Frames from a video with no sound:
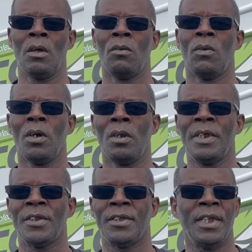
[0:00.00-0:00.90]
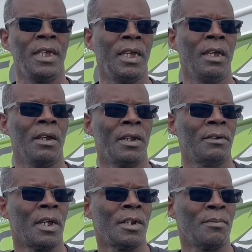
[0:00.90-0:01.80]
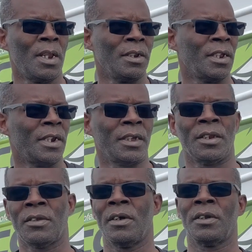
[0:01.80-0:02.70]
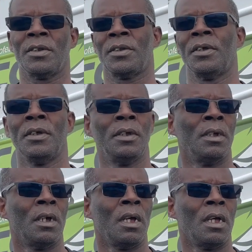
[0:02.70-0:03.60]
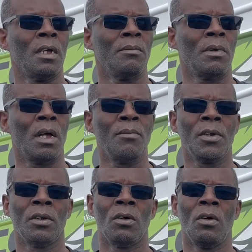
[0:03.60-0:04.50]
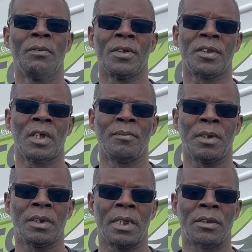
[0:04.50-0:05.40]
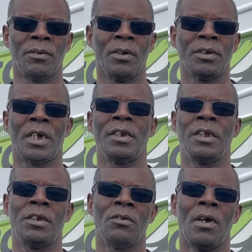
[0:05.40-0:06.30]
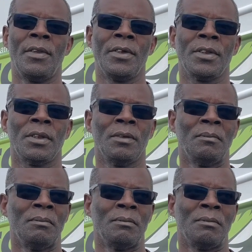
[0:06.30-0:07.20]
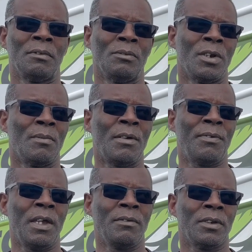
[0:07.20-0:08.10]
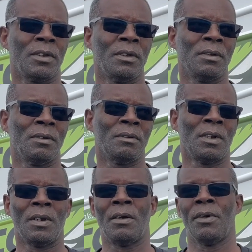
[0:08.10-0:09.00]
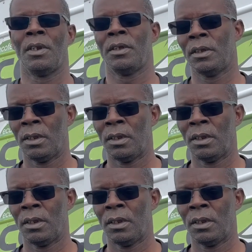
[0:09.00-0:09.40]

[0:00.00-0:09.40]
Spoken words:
world, it's D here at Unapologetic Instructors. I'm going to go over a subject that's real touchy to others. One of my favorites. No, not really.